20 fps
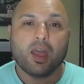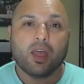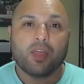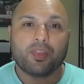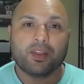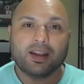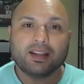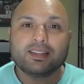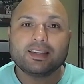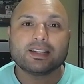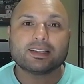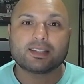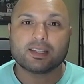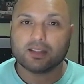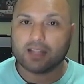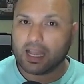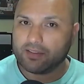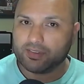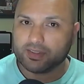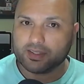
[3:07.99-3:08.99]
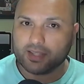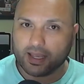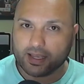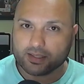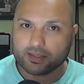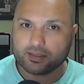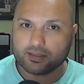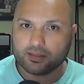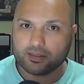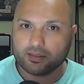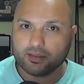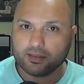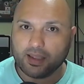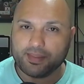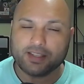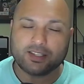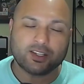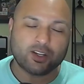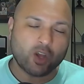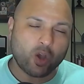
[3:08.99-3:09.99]
Then I did a saliva test and
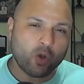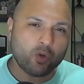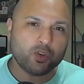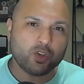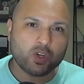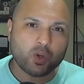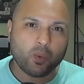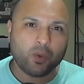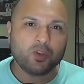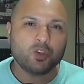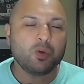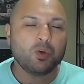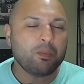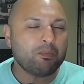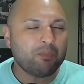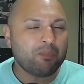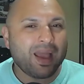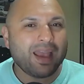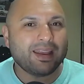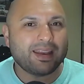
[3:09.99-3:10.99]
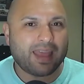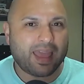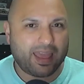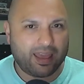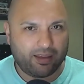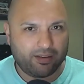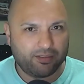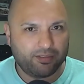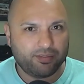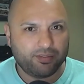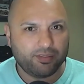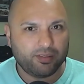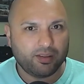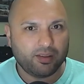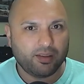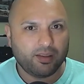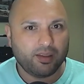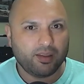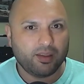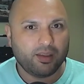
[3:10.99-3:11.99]
they said, "Oh, you know what? You might have
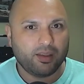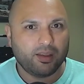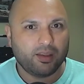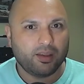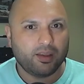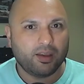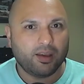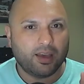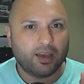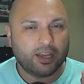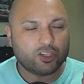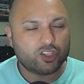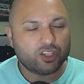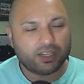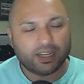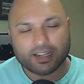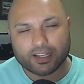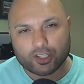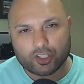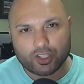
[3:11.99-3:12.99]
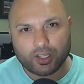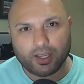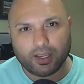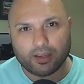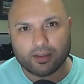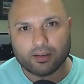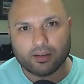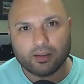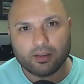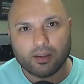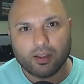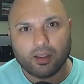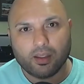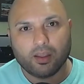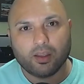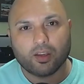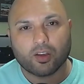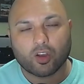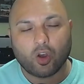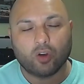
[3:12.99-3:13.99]
a genetic gene
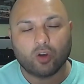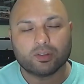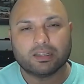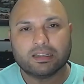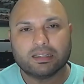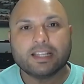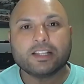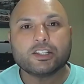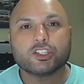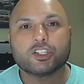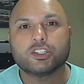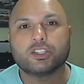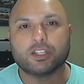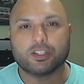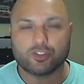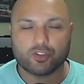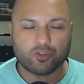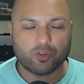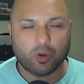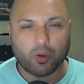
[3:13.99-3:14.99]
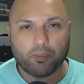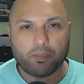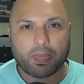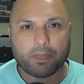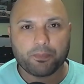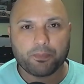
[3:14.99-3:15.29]
called Lynch syndrome."